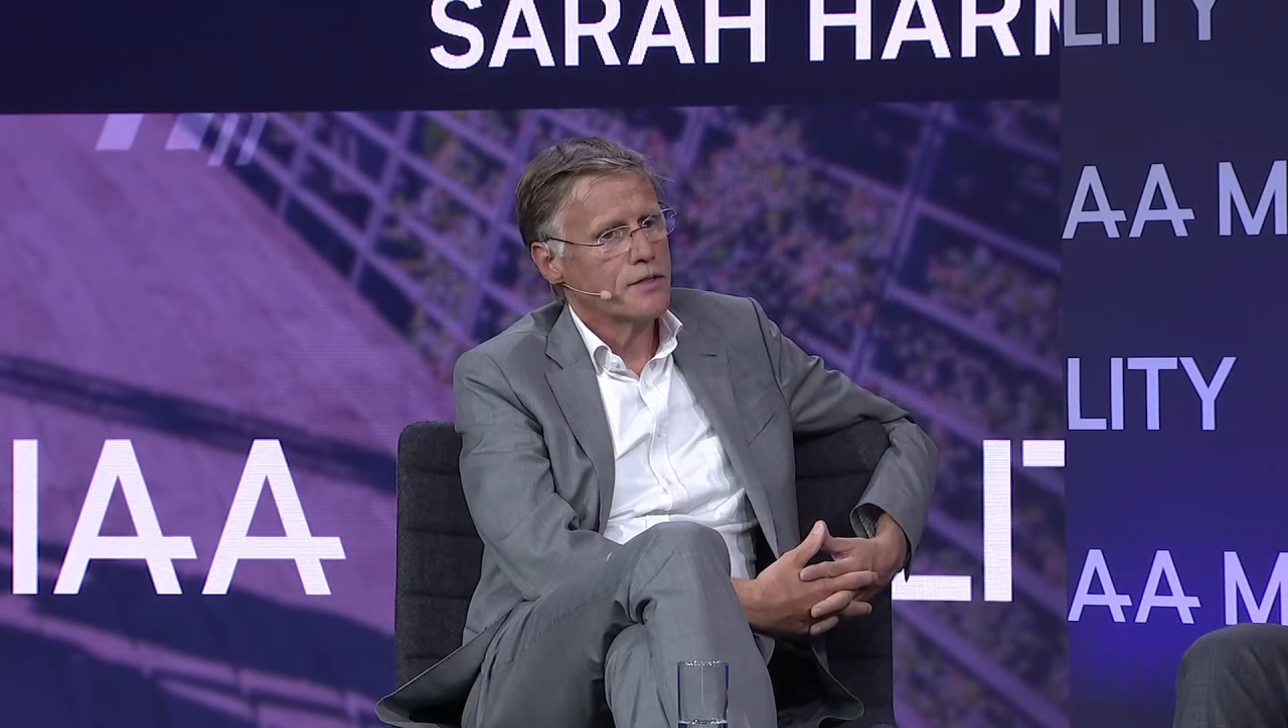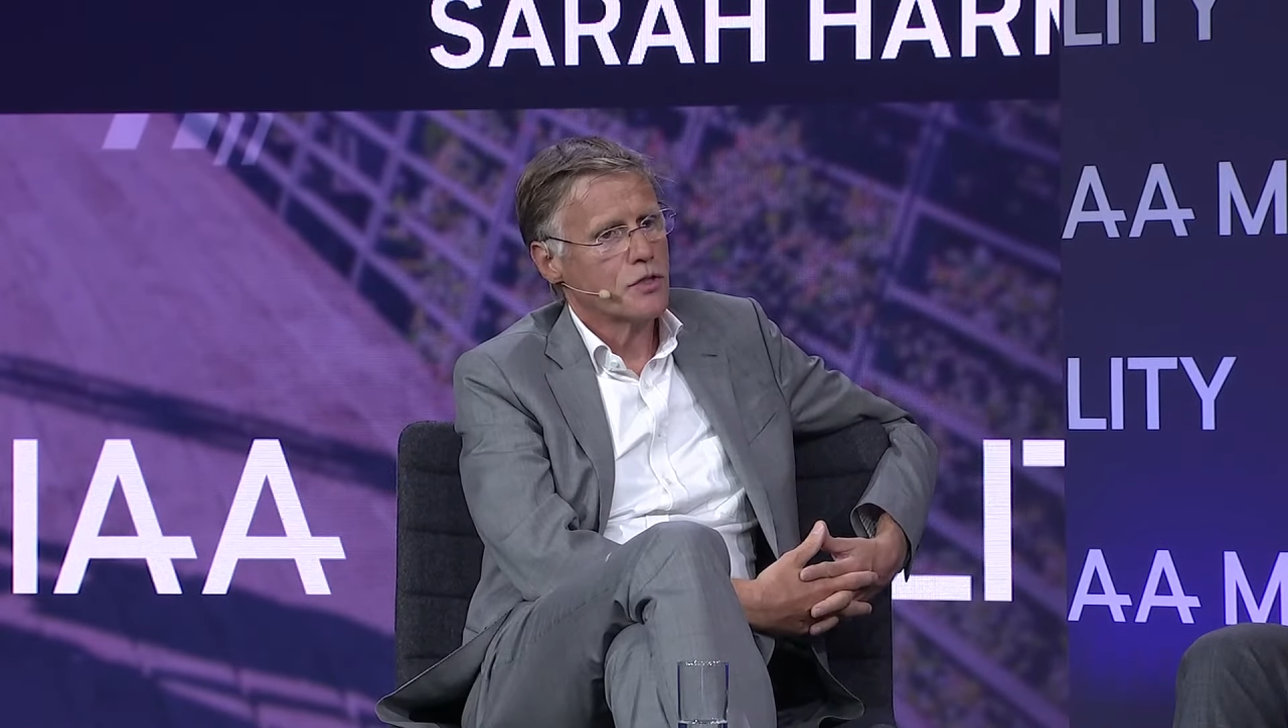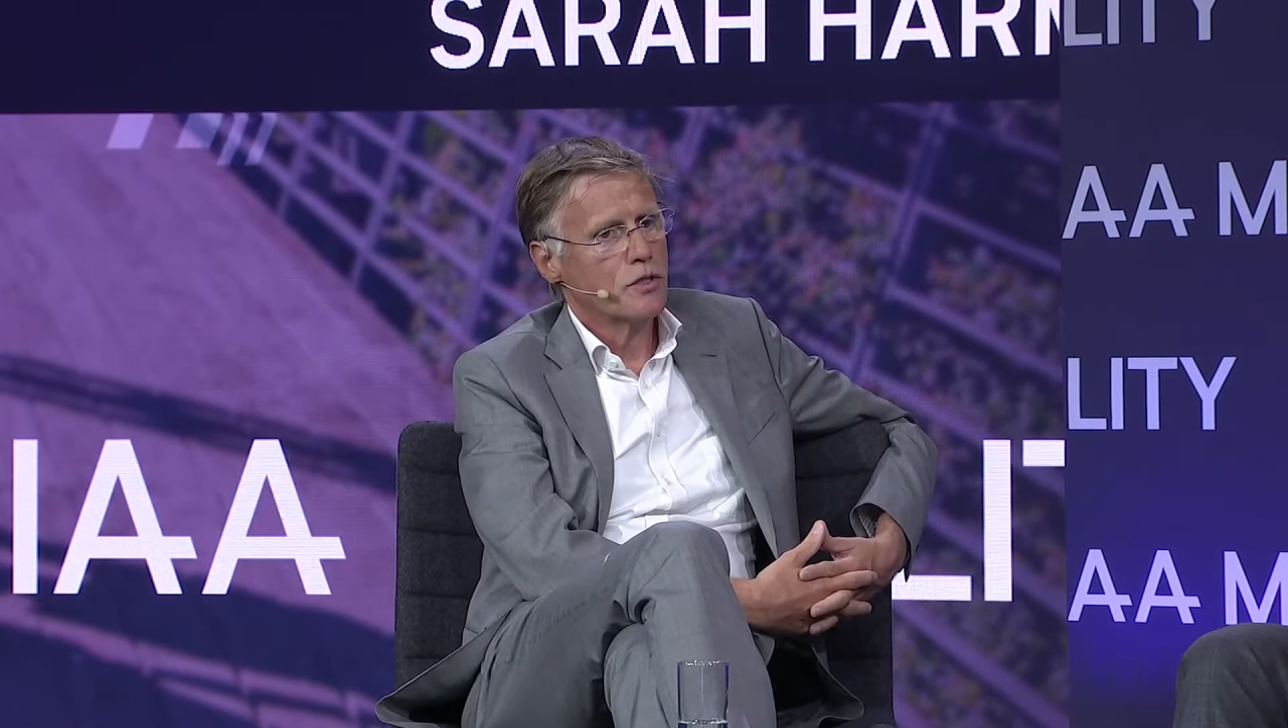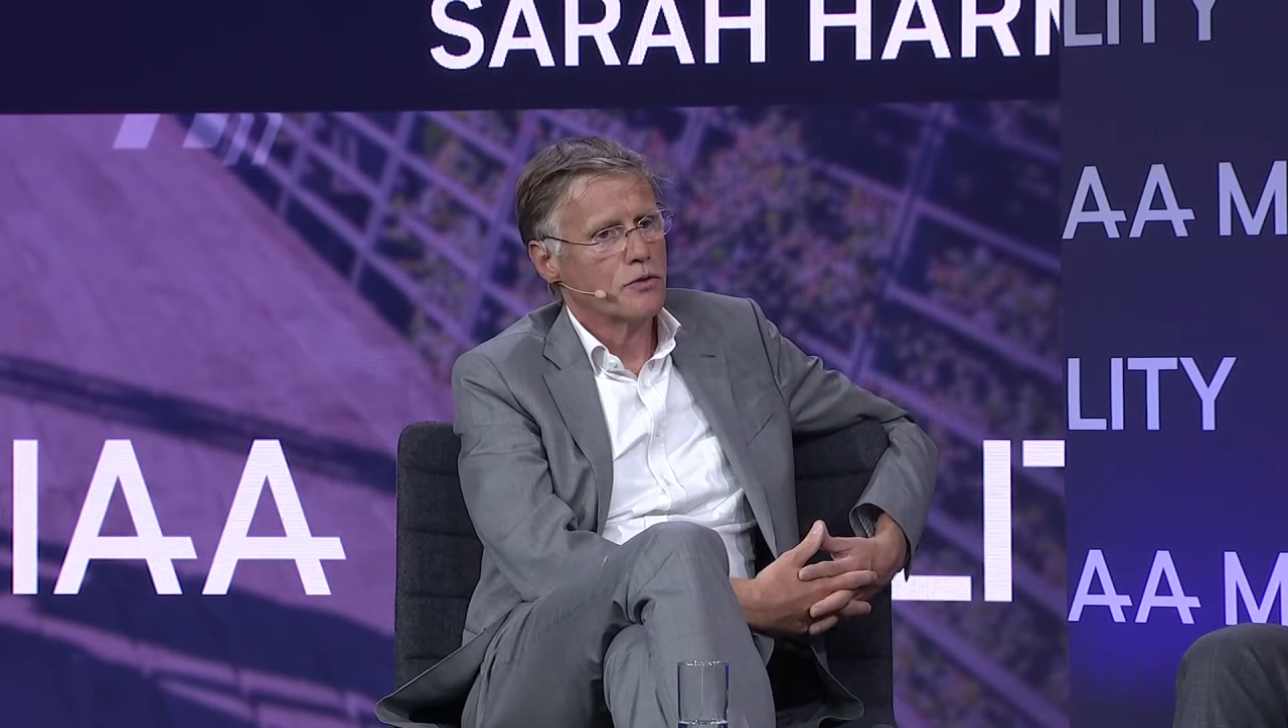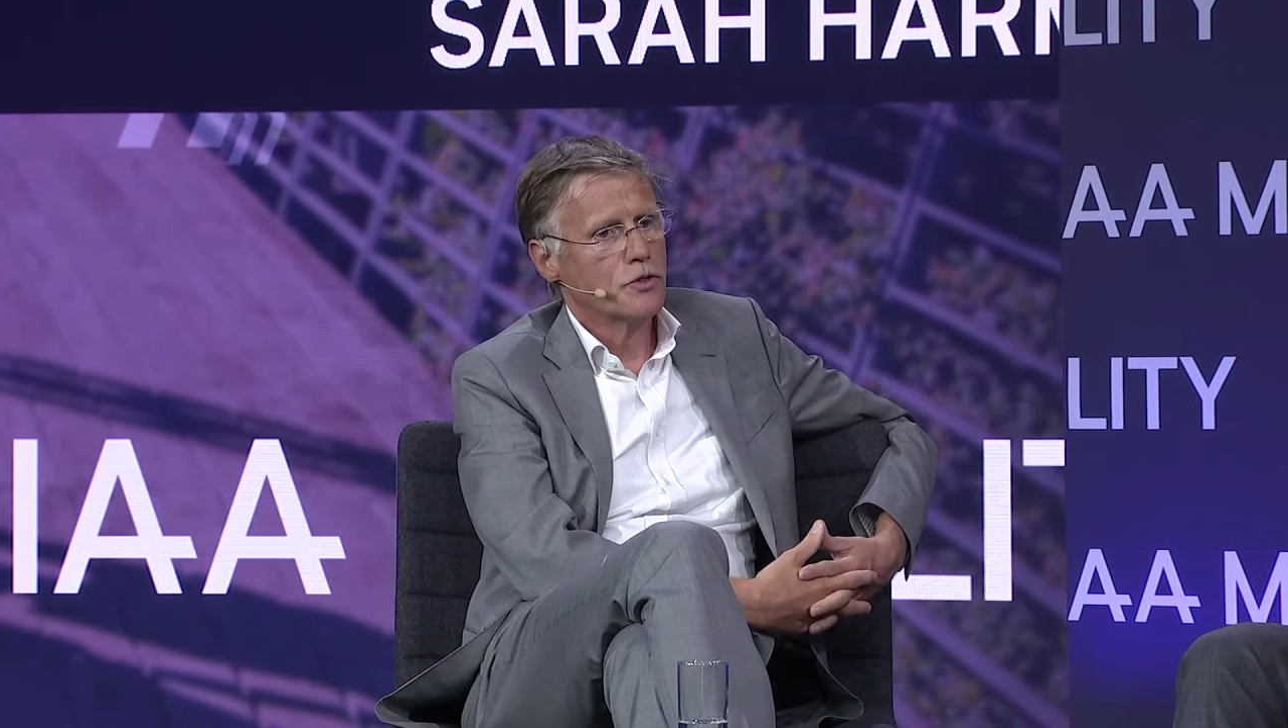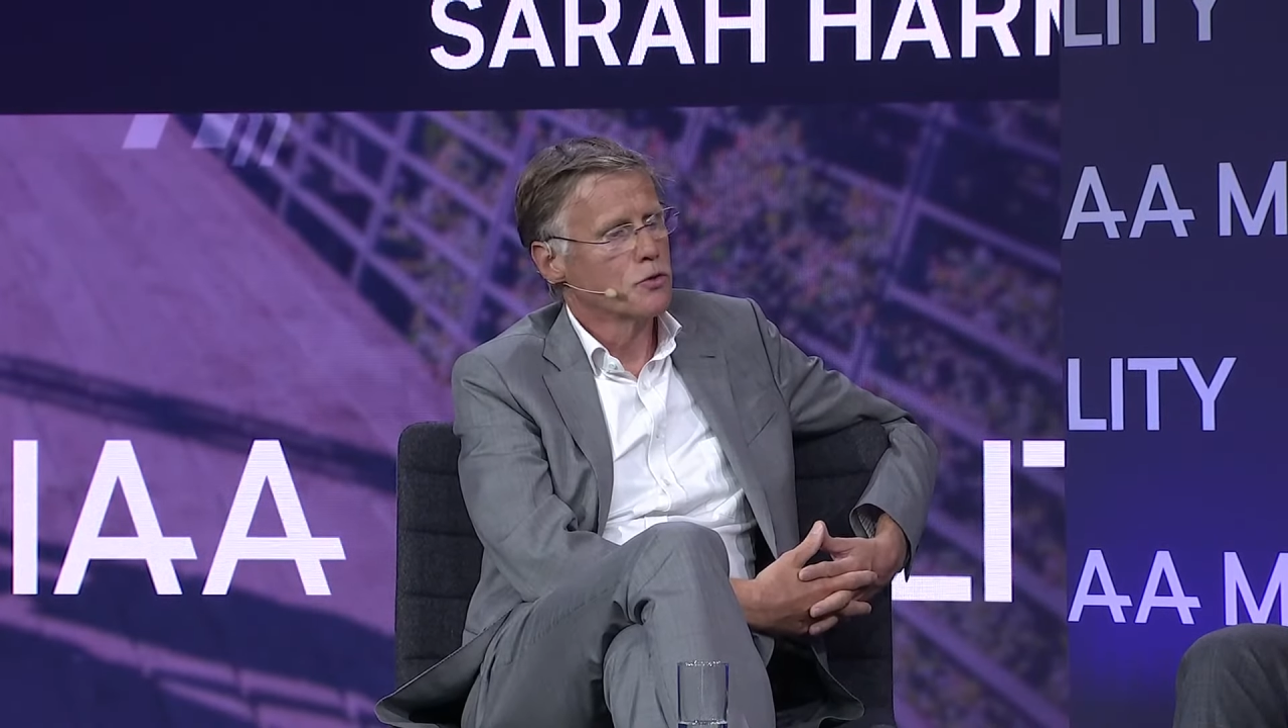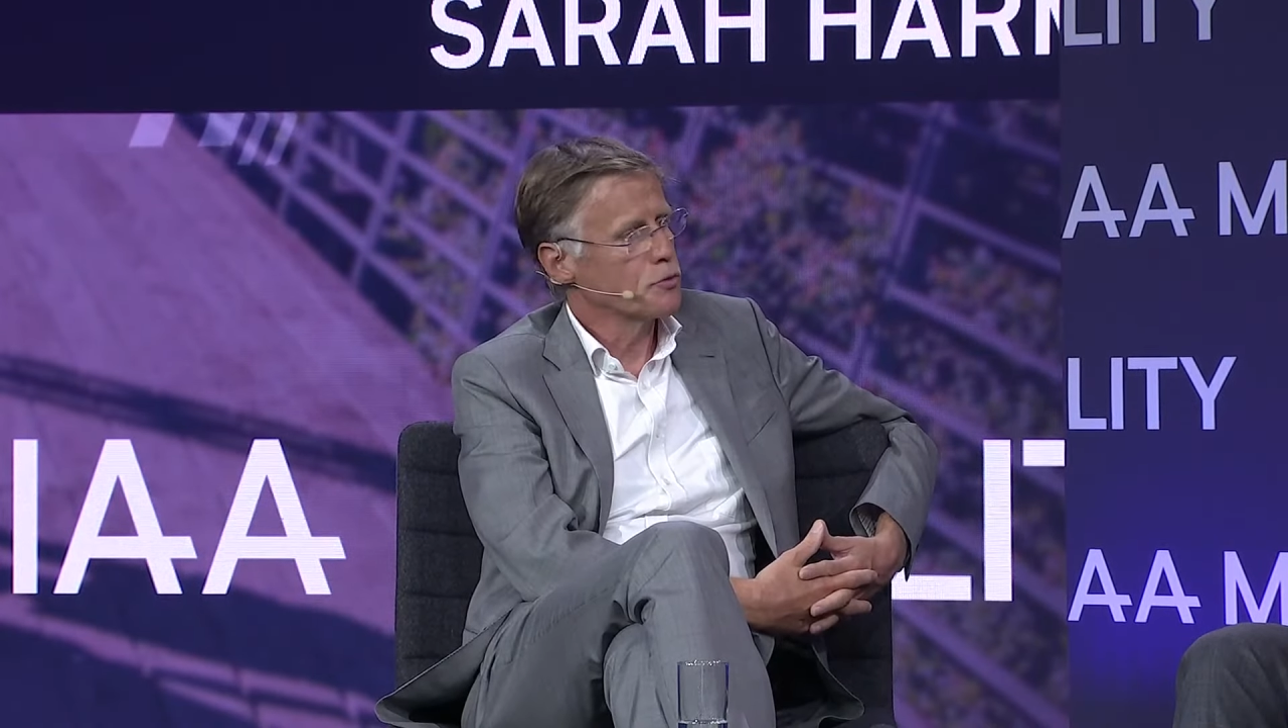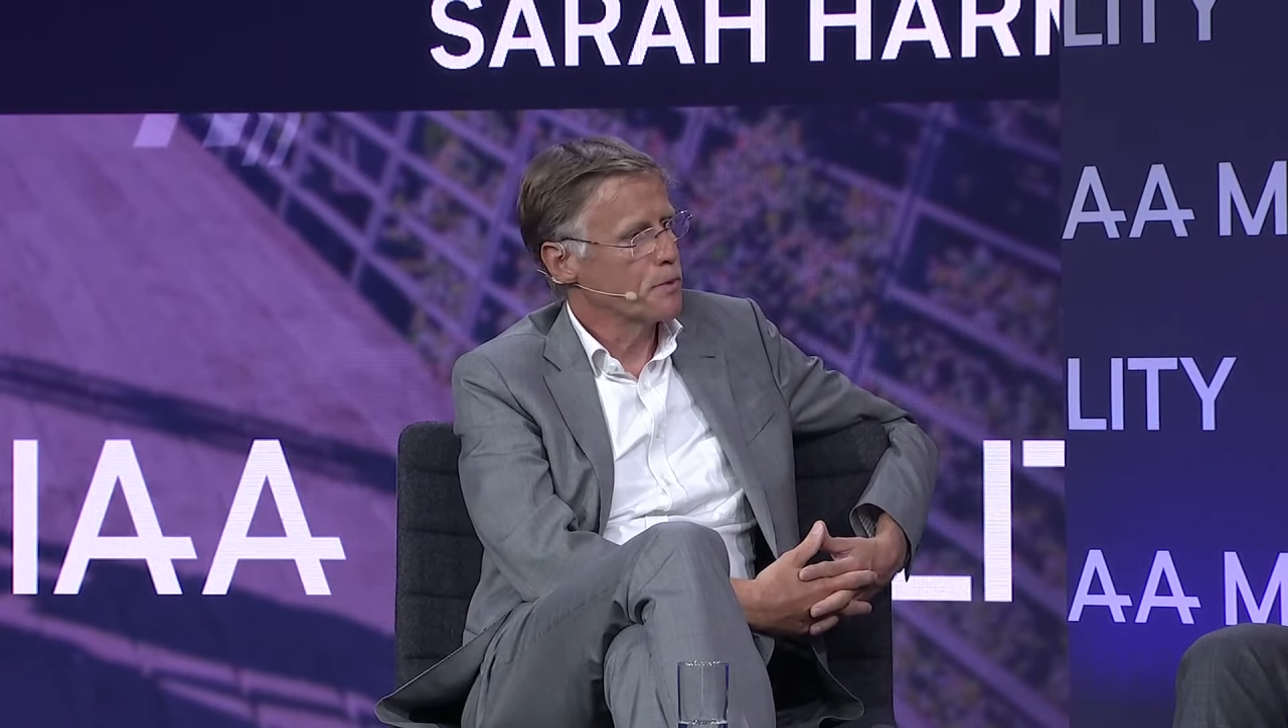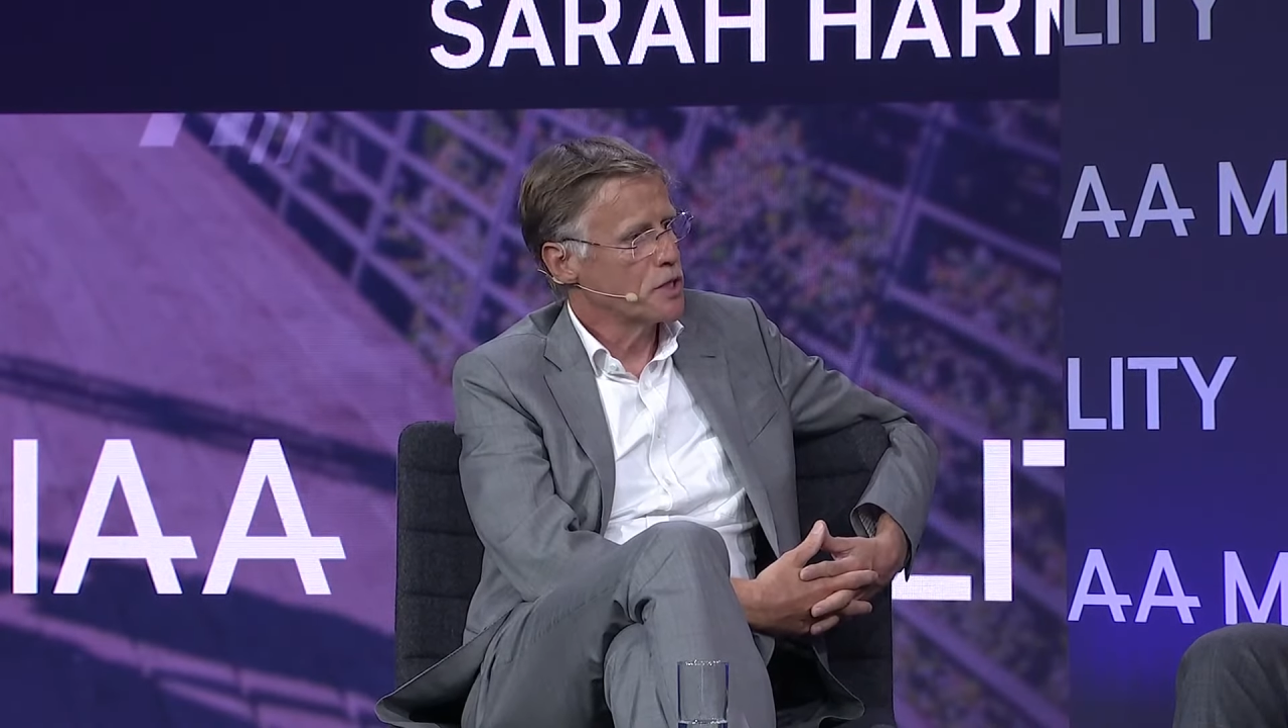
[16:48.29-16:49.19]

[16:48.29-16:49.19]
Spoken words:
So huge